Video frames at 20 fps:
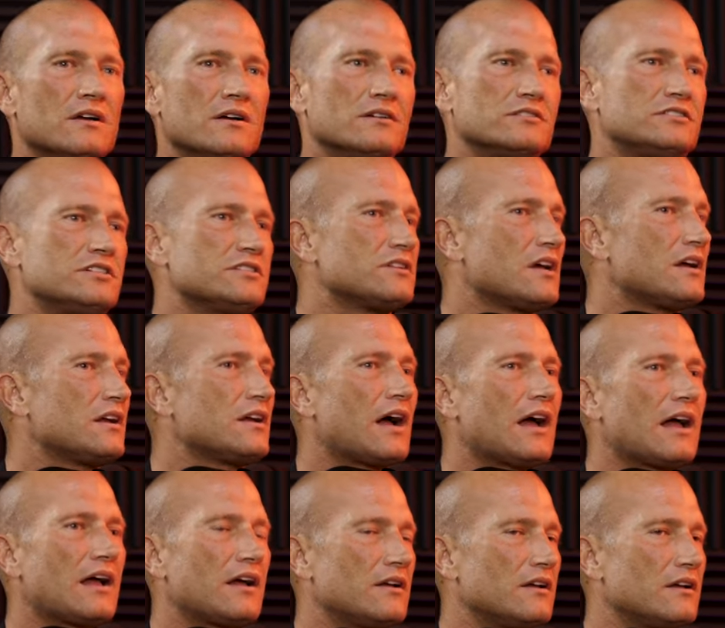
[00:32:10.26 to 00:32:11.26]
And she's like,
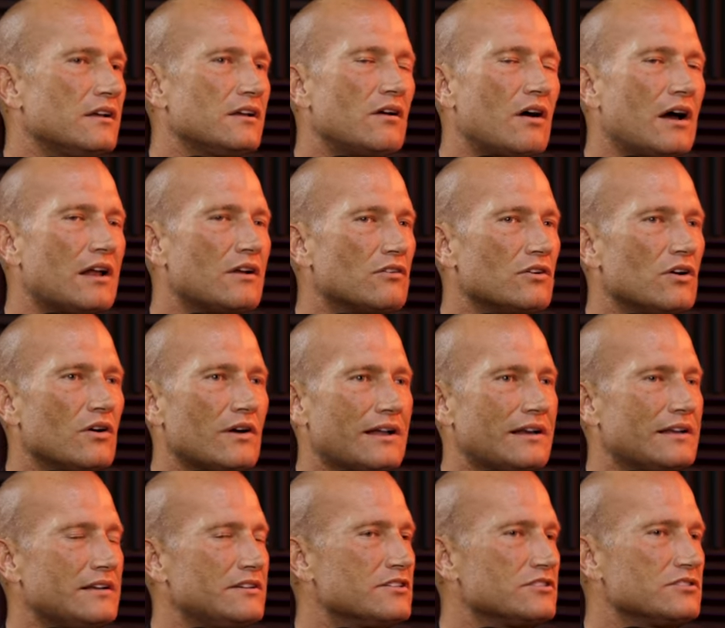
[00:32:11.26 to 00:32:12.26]
I don't know,
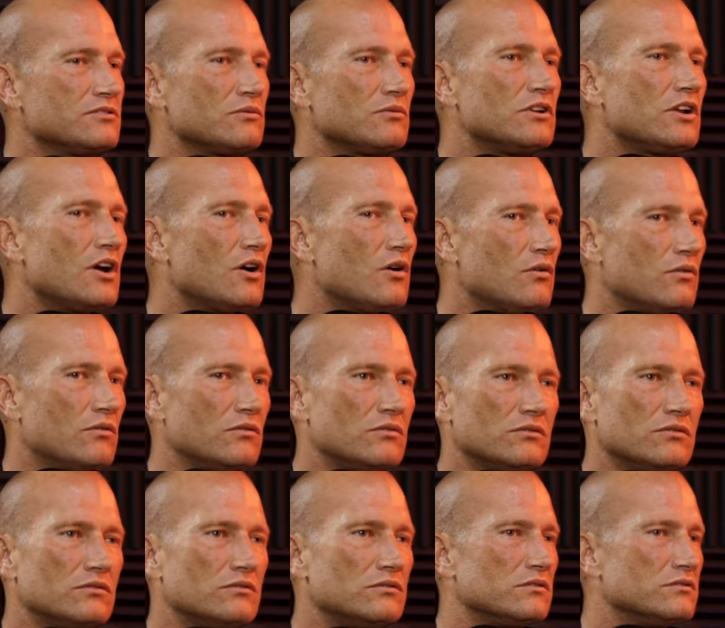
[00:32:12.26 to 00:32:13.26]
Andy, just,
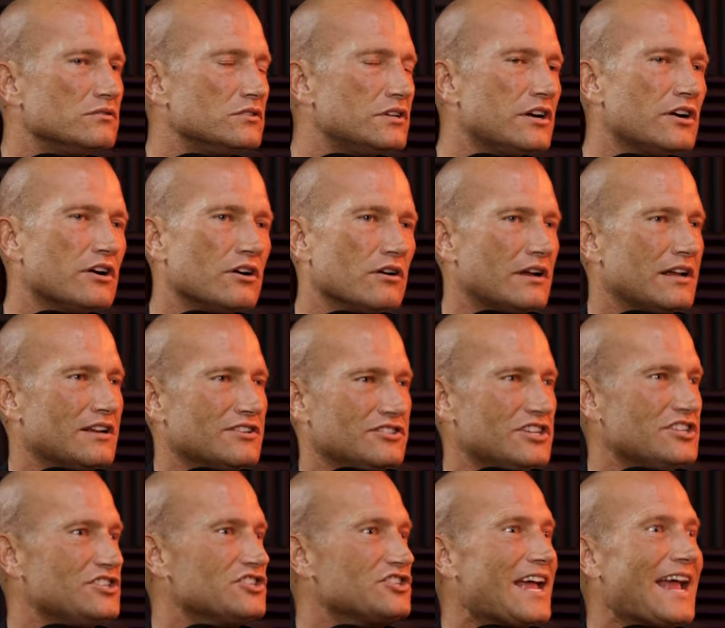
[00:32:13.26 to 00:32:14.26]
here. And
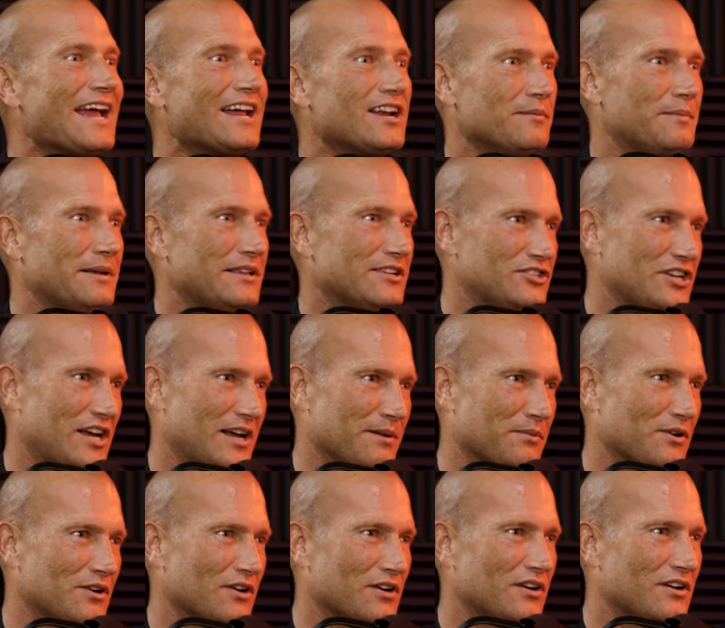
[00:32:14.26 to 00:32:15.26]
she just handed me the
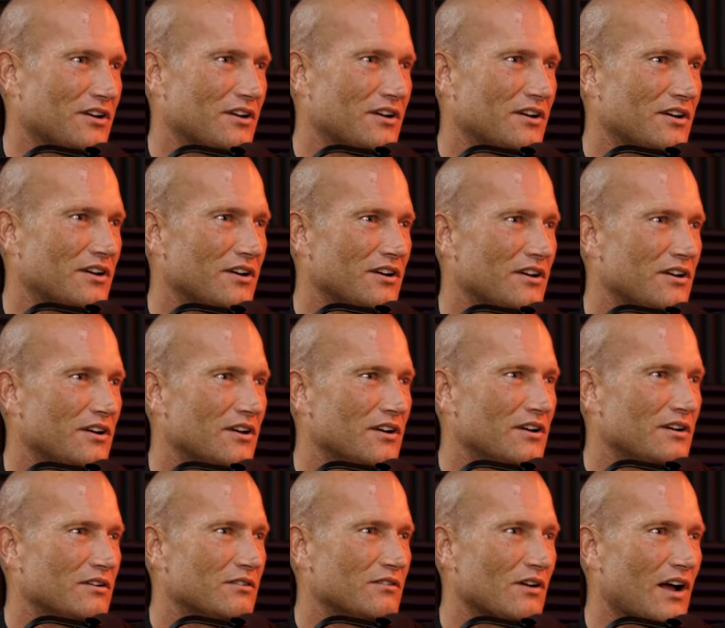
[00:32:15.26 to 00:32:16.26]
checkbook. Yeah.
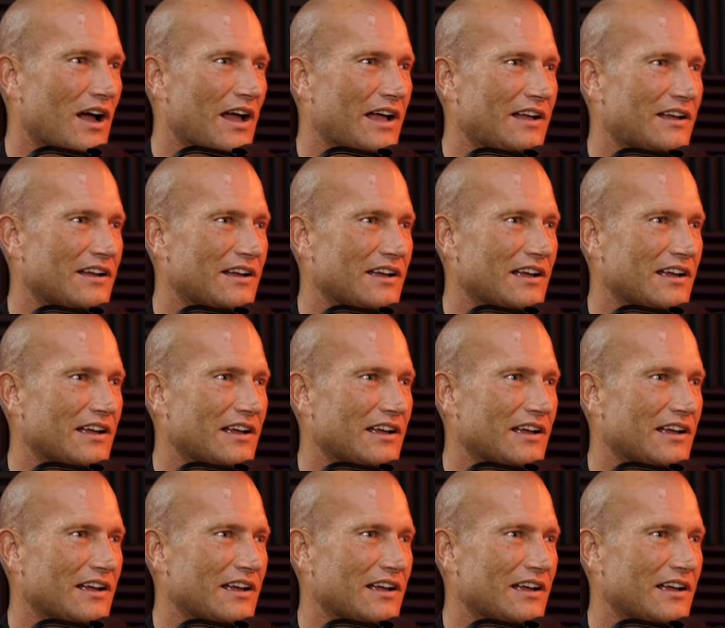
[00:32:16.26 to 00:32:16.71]
Right.